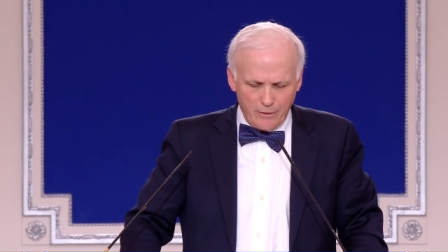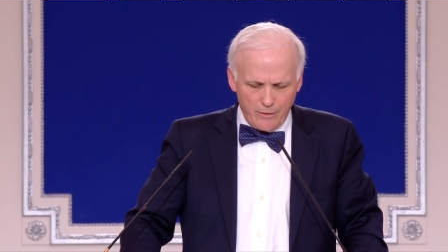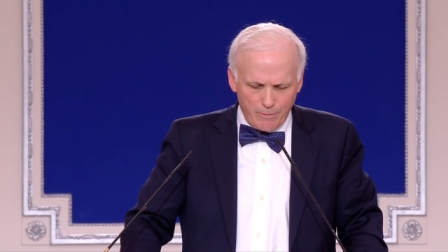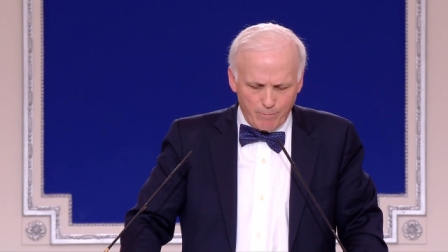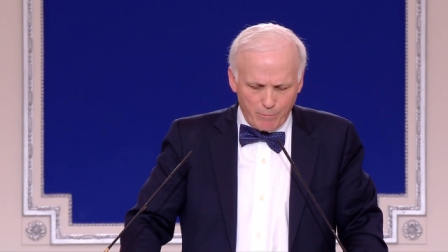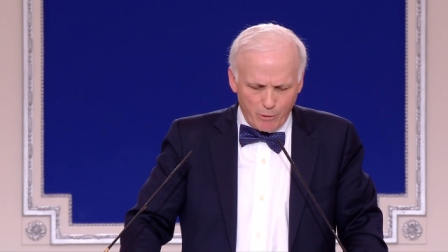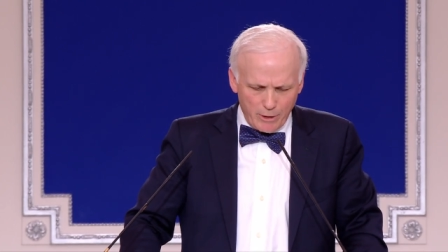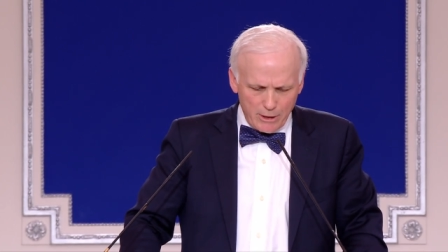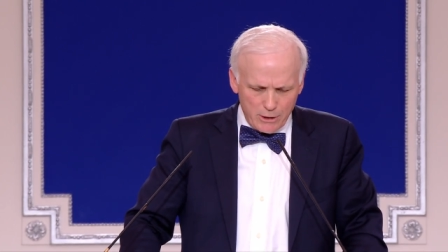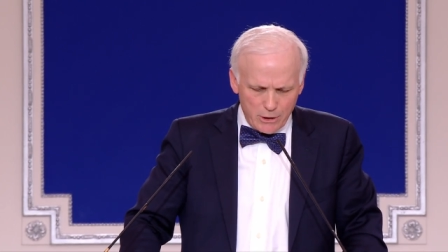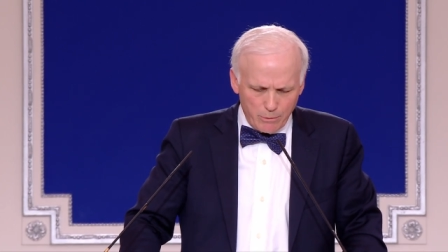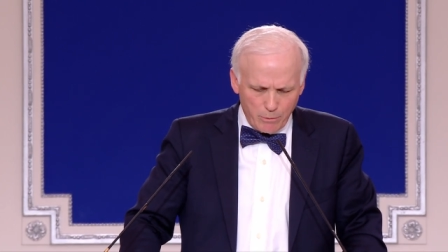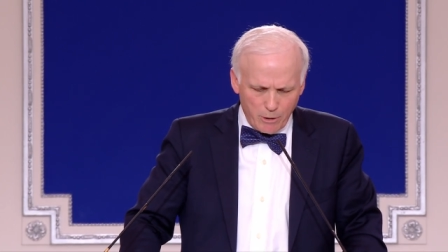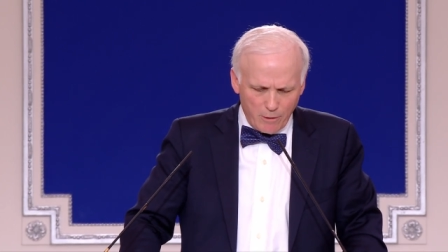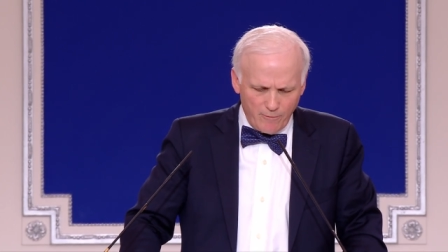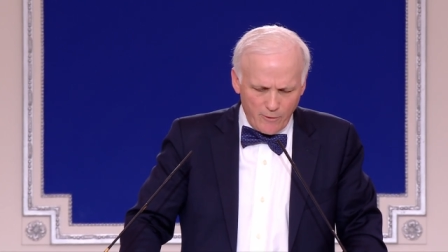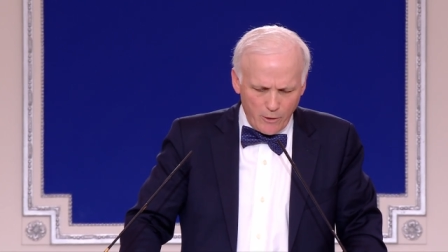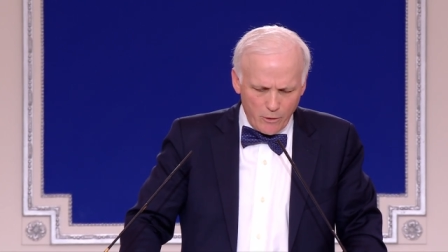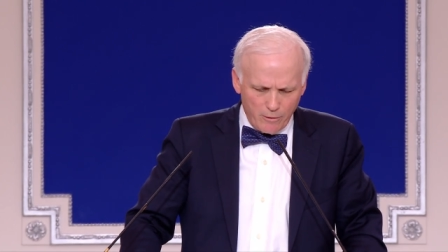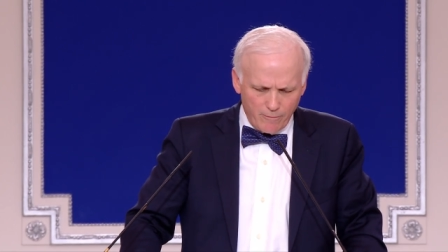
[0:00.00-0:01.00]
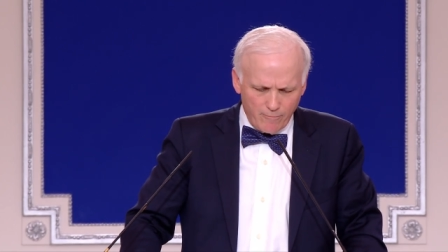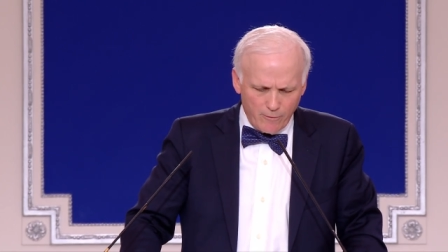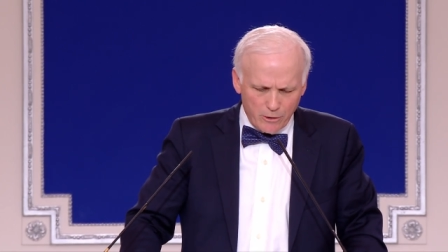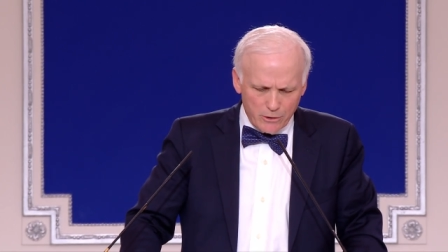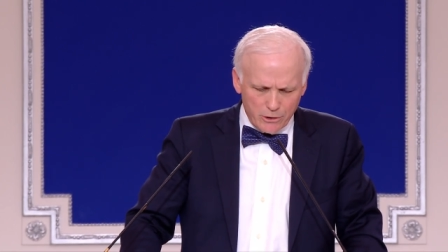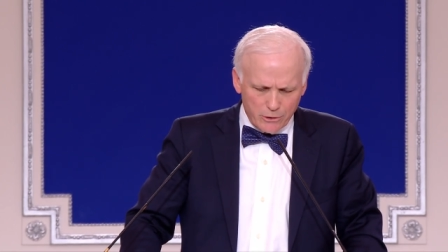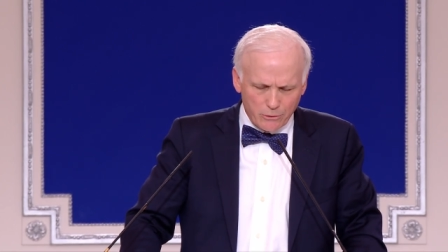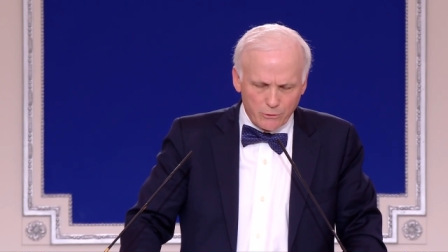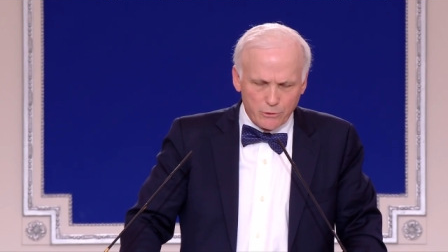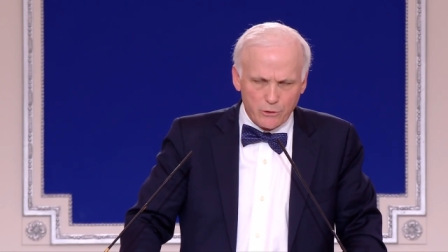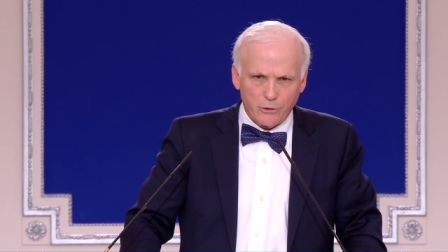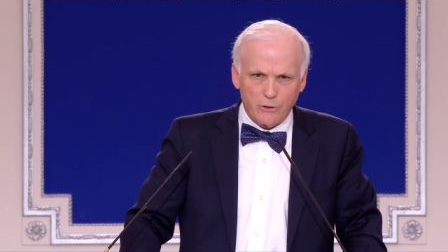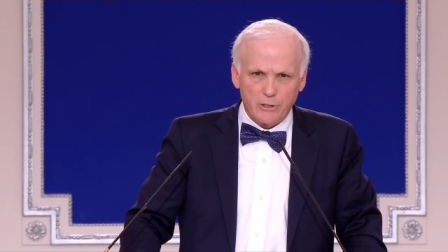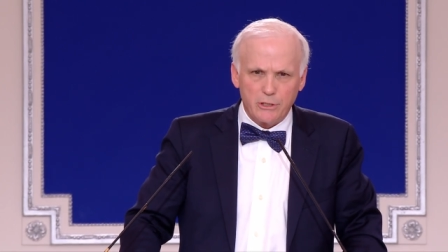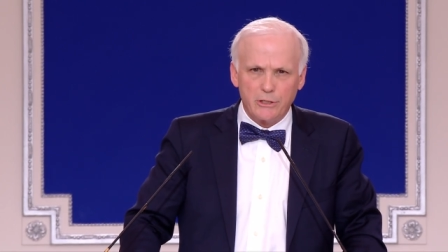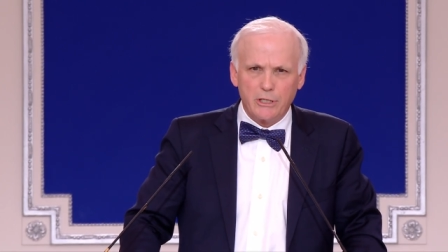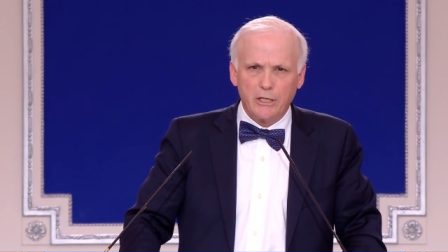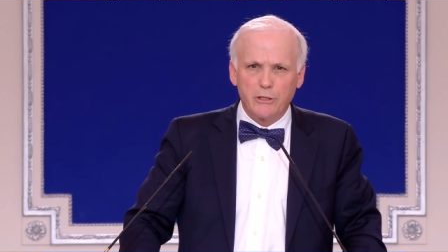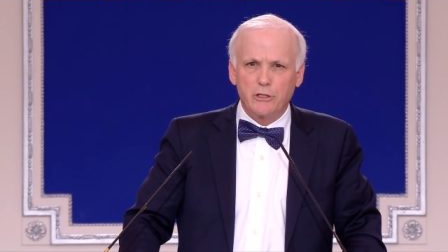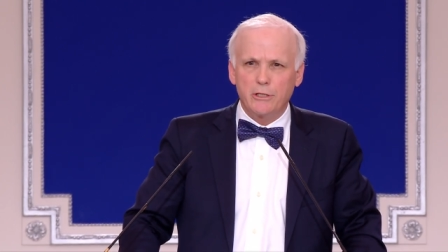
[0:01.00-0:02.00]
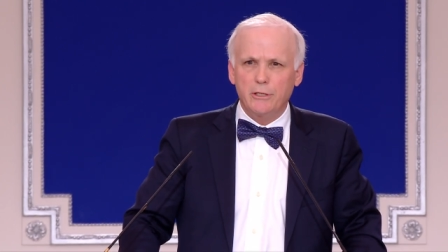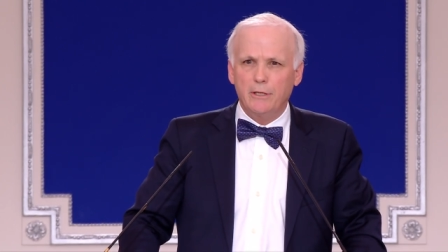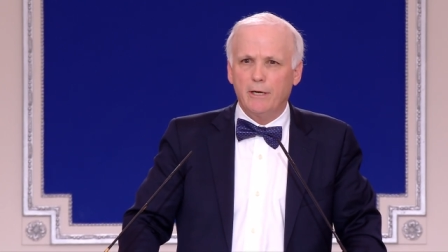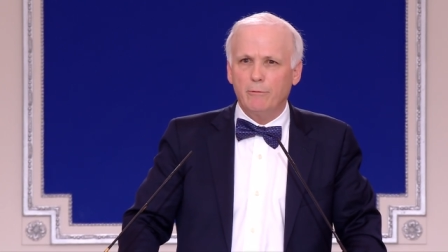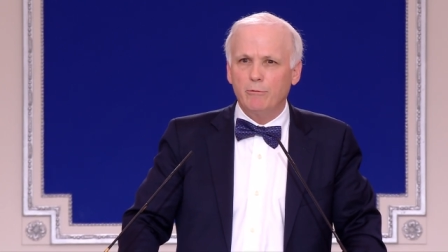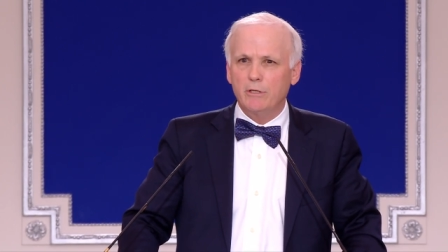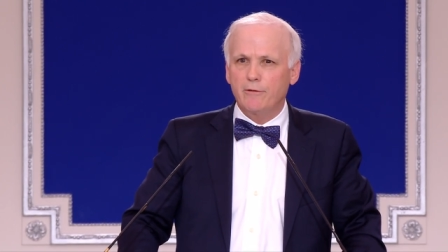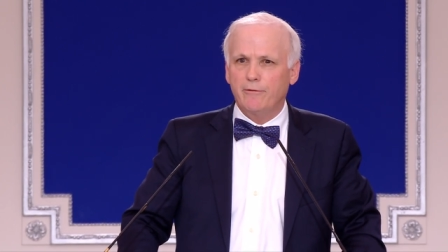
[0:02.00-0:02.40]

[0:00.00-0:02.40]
the principle of universal jurisdiction that was